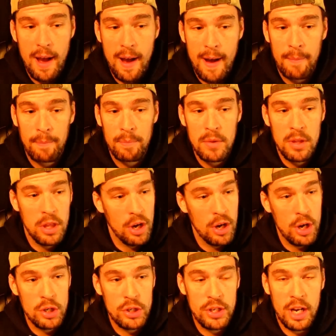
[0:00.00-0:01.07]
Um, they're
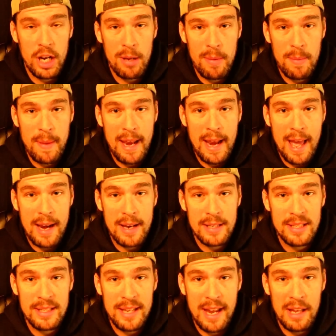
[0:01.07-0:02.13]
usually going to be made out of
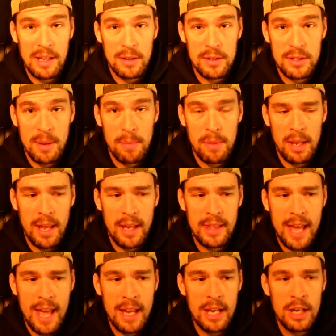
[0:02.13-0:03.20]
steel or something
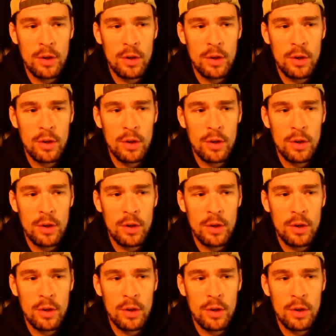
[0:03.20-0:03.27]
like that.